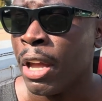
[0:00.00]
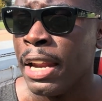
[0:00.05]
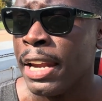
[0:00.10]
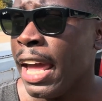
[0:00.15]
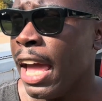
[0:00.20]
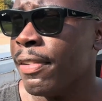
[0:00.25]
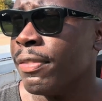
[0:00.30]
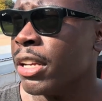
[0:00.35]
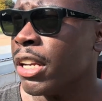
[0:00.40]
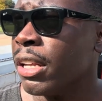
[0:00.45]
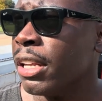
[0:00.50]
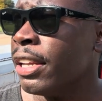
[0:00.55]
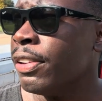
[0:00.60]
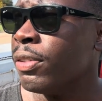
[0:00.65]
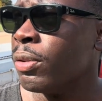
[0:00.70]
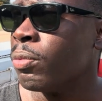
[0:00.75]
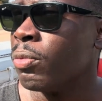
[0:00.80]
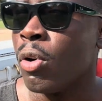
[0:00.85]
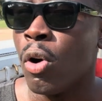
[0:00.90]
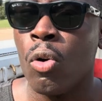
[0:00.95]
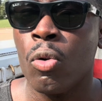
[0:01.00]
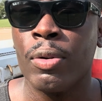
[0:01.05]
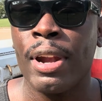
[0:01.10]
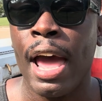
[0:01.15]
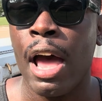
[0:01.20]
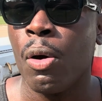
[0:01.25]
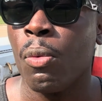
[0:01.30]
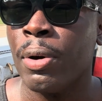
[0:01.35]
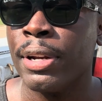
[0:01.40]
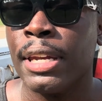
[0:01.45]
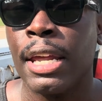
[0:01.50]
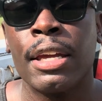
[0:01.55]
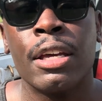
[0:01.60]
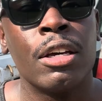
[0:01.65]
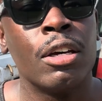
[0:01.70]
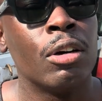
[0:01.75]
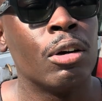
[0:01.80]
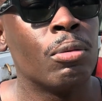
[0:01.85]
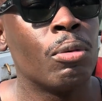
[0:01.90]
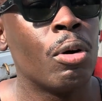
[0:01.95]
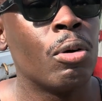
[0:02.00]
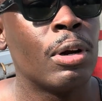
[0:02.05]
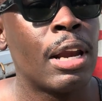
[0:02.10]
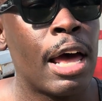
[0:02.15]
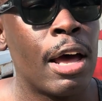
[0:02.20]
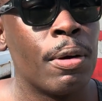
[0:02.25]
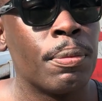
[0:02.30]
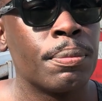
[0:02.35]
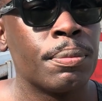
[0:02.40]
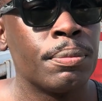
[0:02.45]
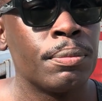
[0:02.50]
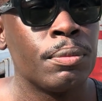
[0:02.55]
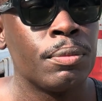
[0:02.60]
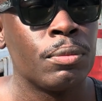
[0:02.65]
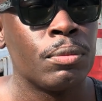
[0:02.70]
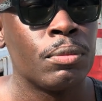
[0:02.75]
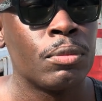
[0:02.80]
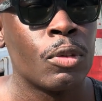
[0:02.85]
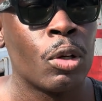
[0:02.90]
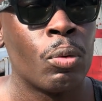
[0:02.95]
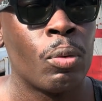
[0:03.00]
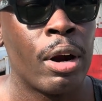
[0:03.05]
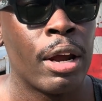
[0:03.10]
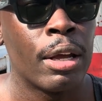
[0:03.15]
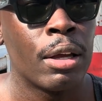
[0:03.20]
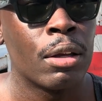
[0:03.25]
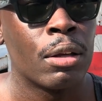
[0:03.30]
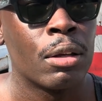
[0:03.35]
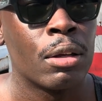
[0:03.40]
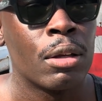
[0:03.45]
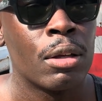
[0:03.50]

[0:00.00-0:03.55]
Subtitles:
They haven't even rolled out what they could roll out, right?